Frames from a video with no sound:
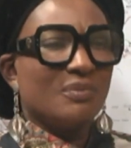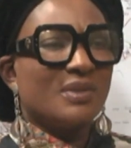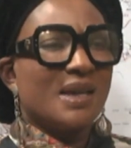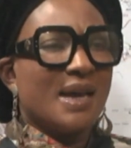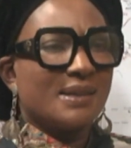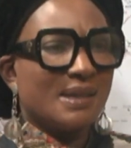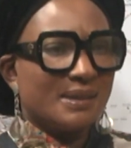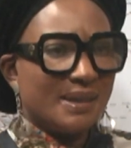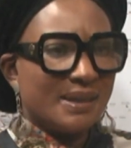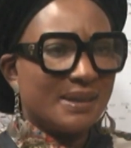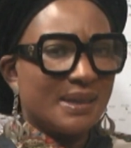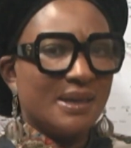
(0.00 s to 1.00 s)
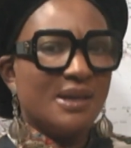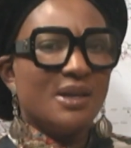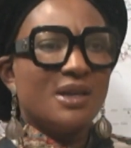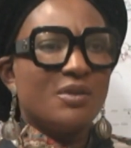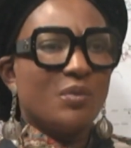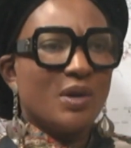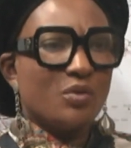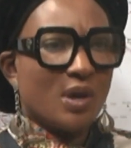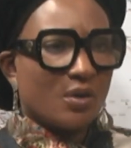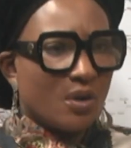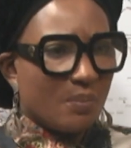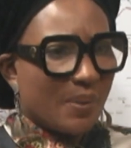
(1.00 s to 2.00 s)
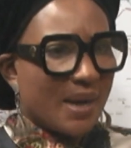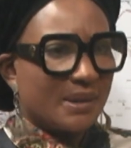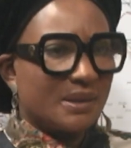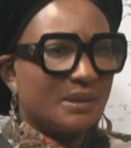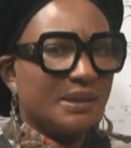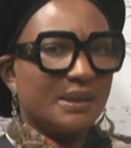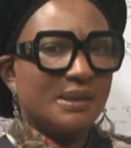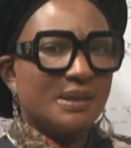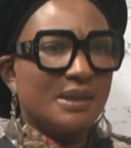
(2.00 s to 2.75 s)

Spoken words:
As a leader, when you are compassionate,